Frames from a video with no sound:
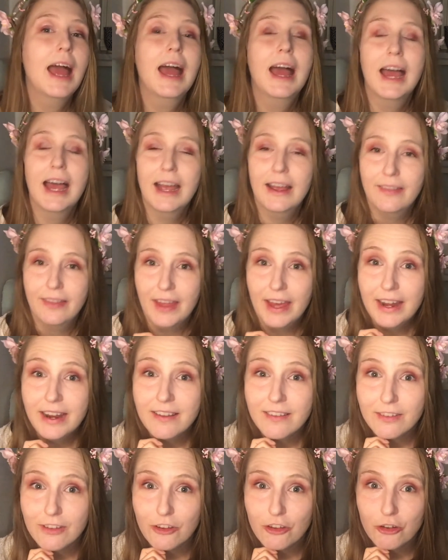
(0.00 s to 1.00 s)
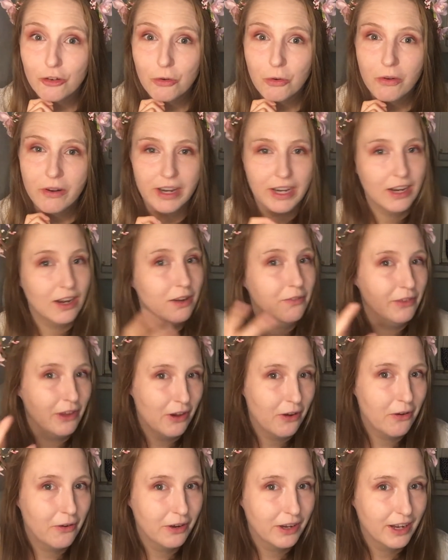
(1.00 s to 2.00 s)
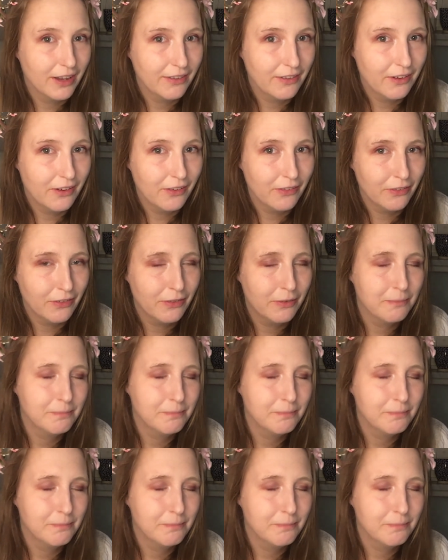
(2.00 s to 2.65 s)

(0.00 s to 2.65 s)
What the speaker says: And that is the story of the Jorge dance.